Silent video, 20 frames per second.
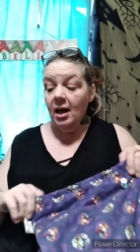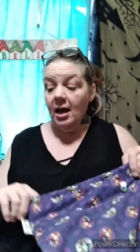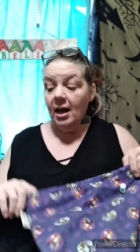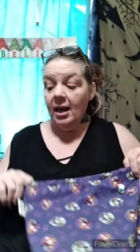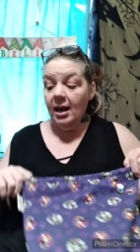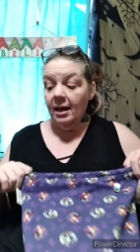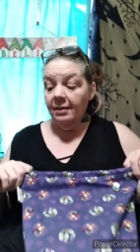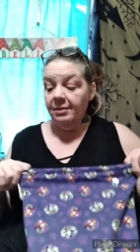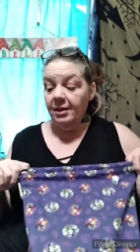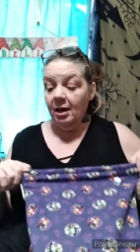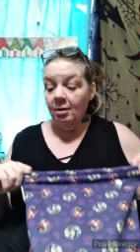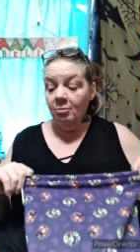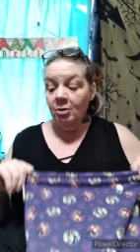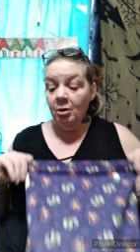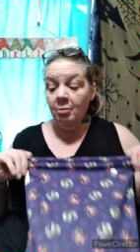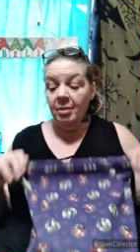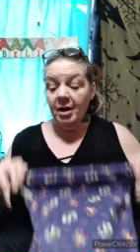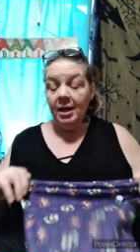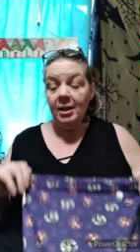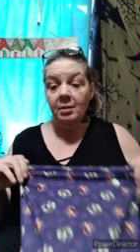and I think I'm
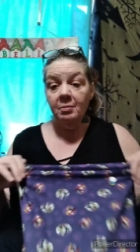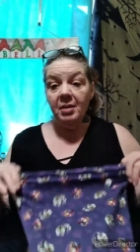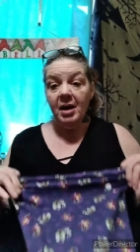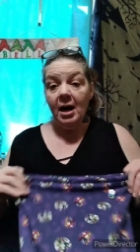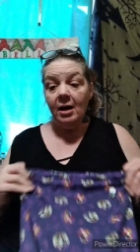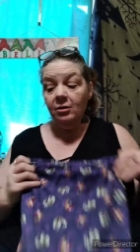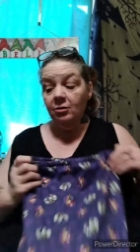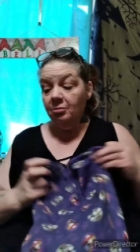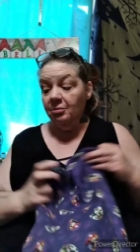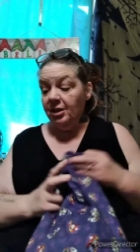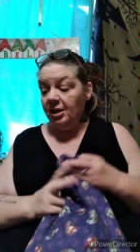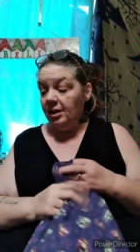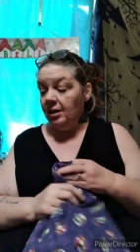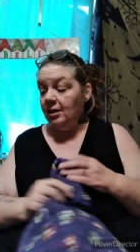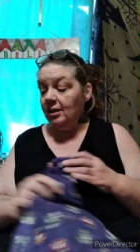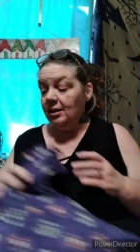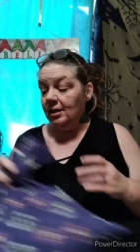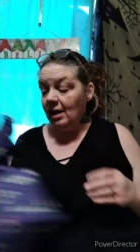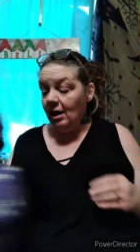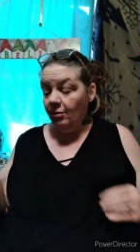gonna buy the pattern because